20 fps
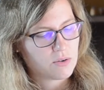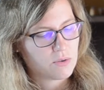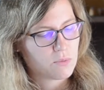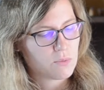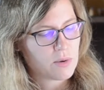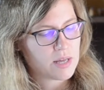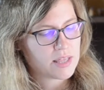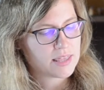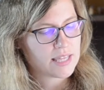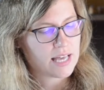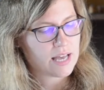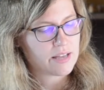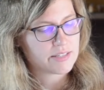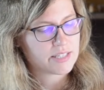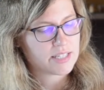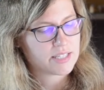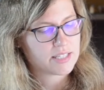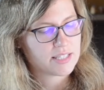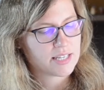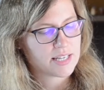
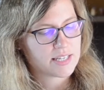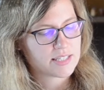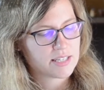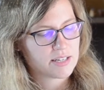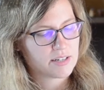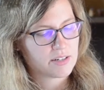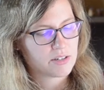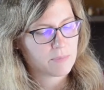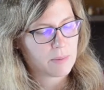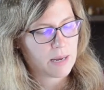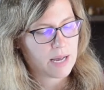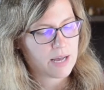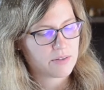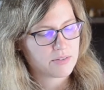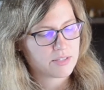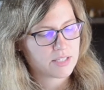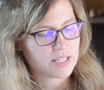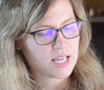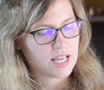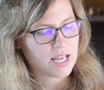1,600
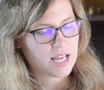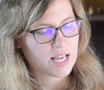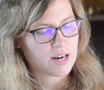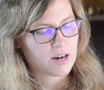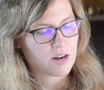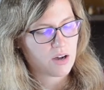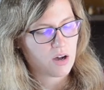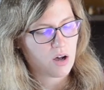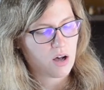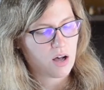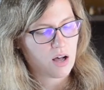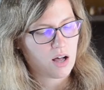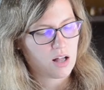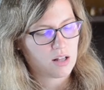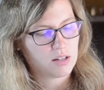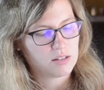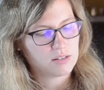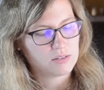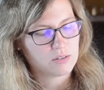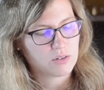pounds in
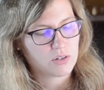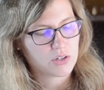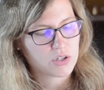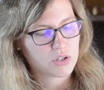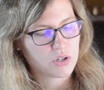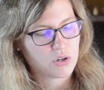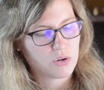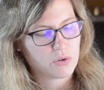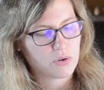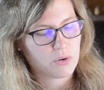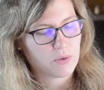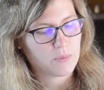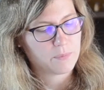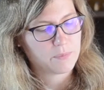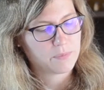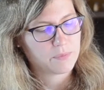all, or total.